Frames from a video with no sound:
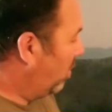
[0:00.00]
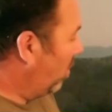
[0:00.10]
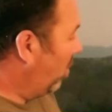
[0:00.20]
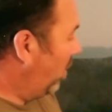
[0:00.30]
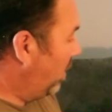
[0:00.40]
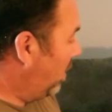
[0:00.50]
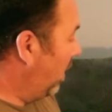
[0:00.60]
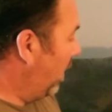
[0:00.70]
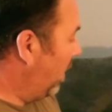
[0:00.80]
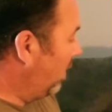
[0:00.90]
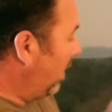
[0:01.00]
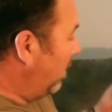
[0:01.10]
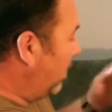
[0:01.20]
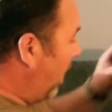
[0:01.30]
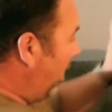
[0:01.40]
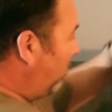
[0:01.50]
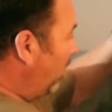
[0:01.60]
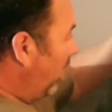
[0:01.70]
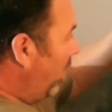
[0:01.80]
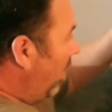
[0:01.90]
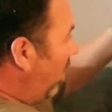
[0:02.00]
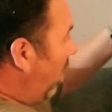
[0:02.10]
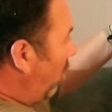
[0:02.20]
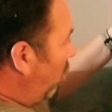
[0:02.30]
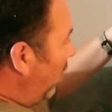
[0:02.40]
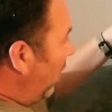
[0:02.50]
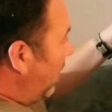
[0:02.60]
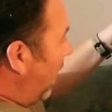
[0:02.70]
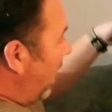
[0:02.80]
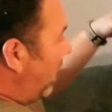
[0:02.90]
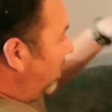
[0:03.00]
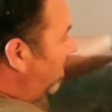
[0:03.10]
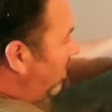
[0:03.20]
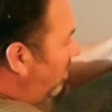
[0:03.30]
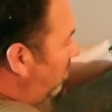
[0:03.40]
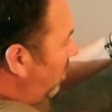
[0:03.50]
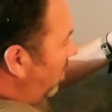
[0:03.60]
so it does have a really nice, you